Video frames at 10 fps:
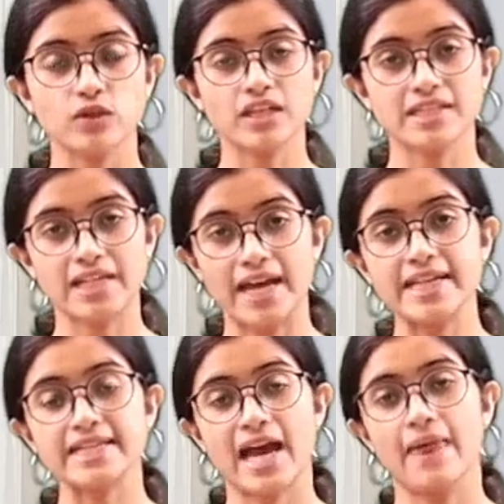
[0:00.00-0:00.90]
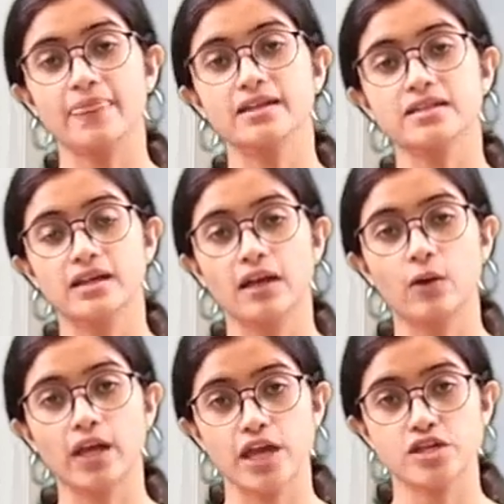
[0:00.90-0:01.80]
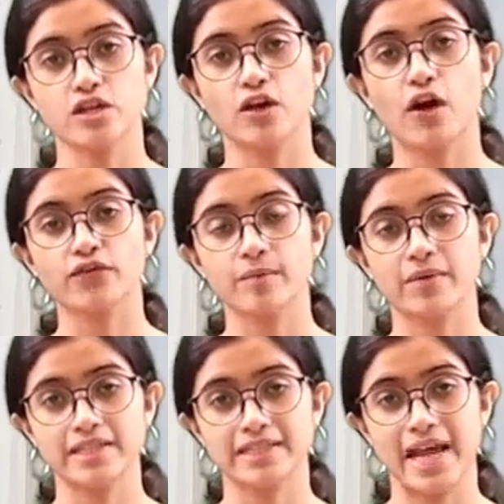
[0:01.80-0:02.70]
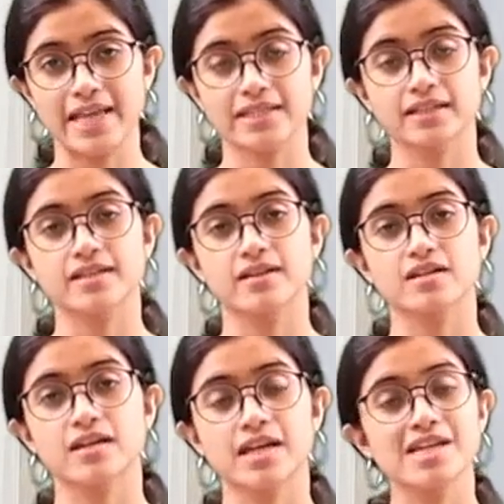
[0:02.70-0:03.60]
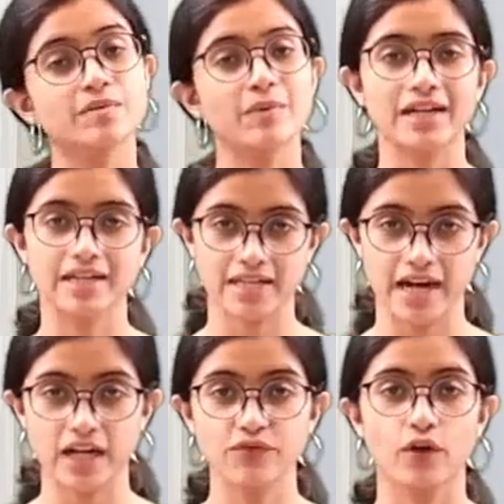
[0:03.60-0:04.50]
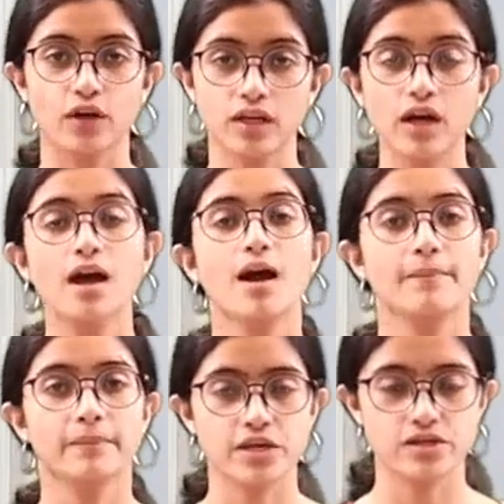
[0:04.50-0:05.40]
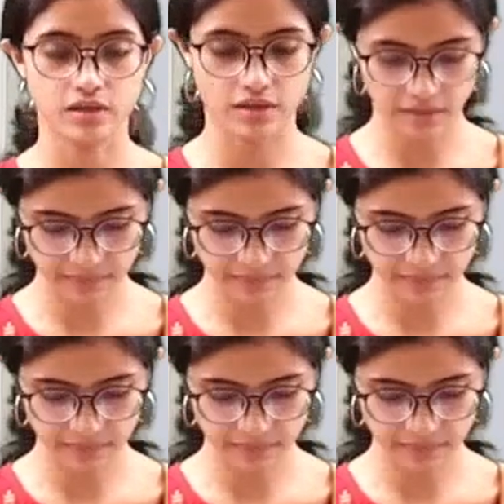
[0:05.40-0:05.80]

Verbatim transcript: the size and the location of the breast cancer, the surgery is being decided for the patient.